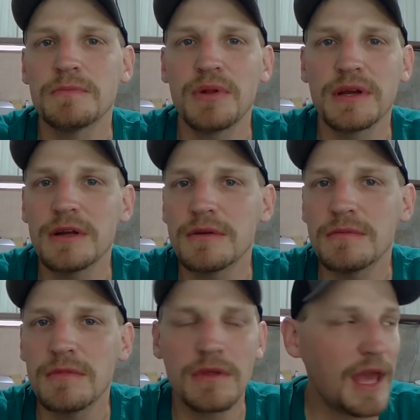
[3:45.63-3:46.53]
plug your
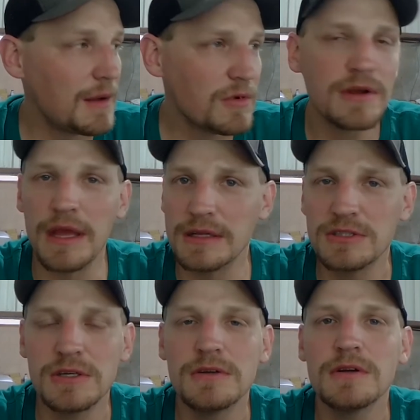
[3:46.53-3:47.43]
camera
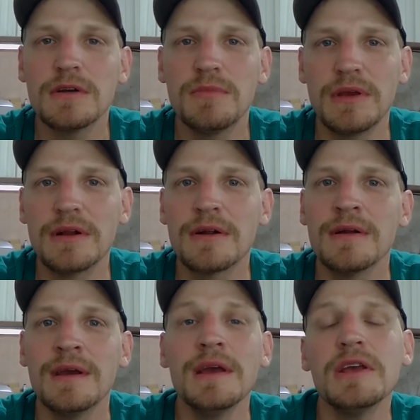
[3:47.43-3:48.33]
into your
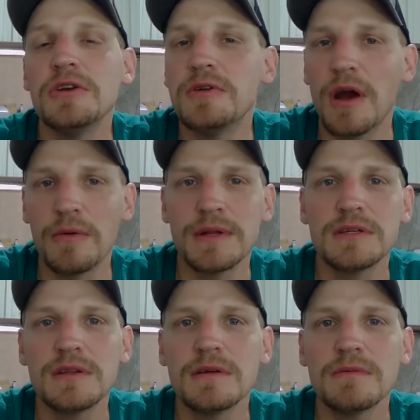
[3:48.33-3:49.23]
computer, you go
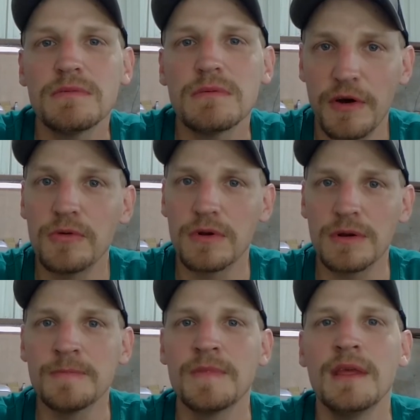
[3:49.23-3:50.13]
into the
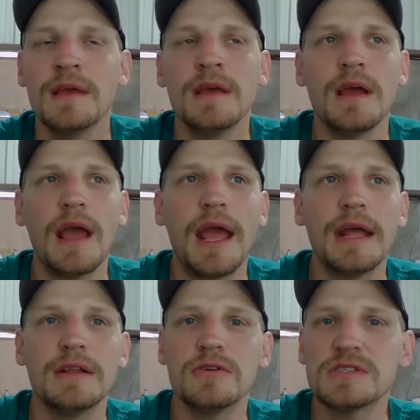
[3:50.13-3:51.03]
folder,
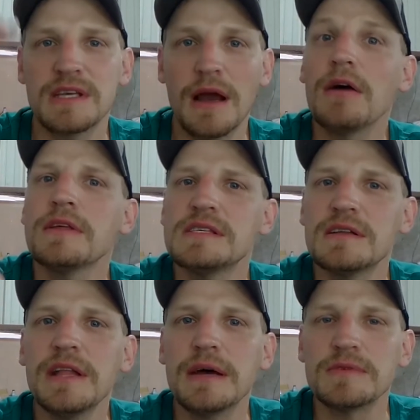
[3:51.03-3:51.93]
and you'll see all these
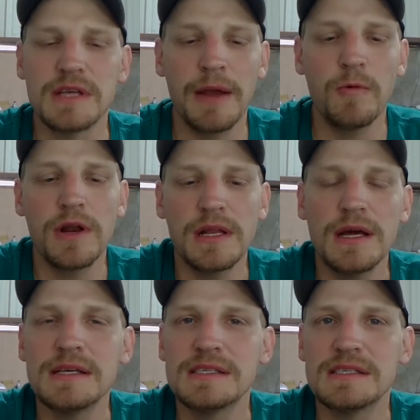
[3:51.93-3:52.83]
clips. And what it
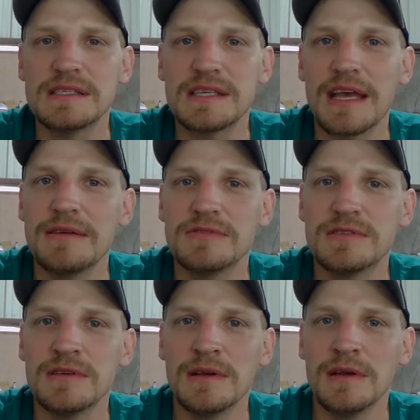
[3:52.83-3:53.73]
does is it
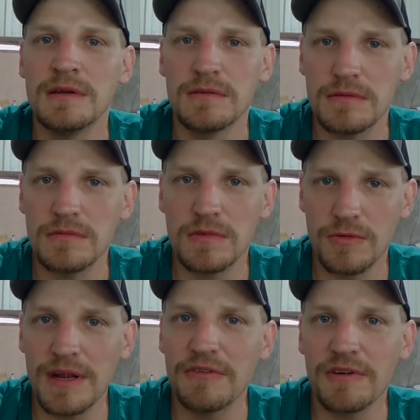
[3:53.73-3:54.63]
saves
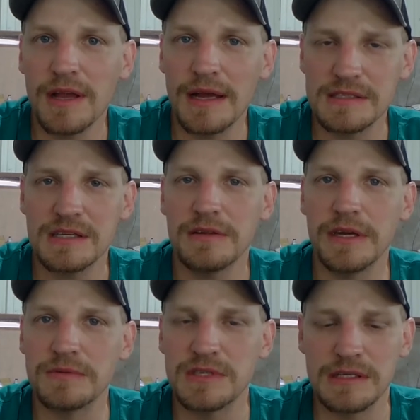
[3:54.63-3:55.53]
three different kinds of
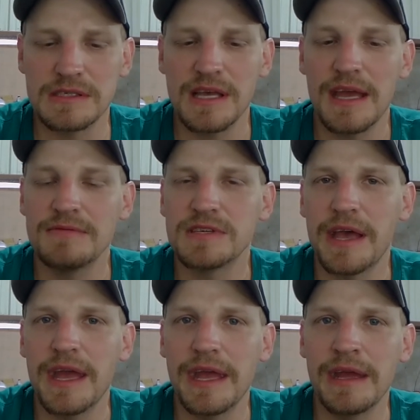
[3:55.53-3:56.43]
clips. It saves
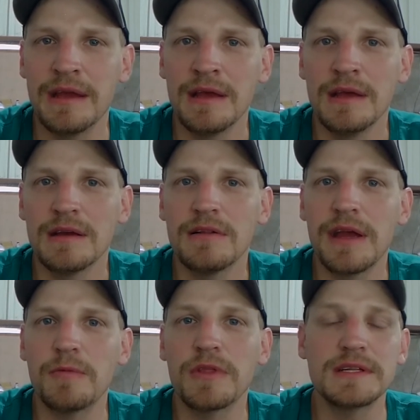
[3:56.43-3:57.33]
a
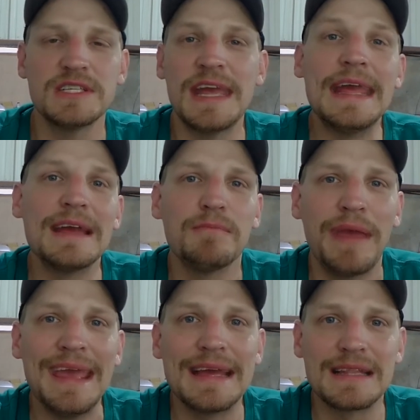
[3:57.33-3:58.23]
clip with a
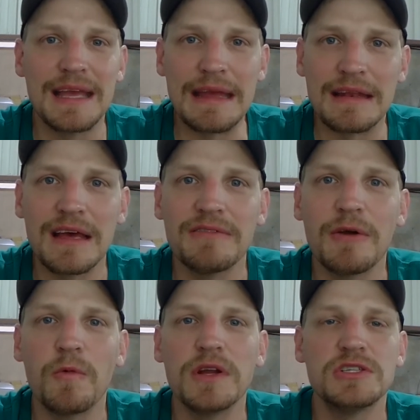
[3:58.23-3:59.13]
TMP at the end of
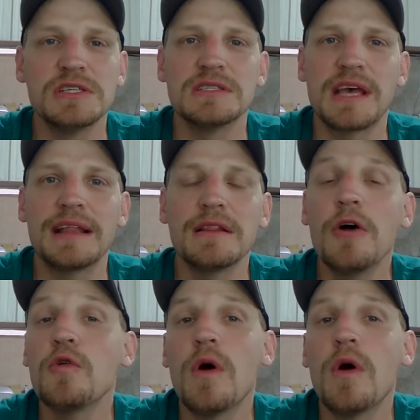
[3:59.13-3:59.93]
it, which is a low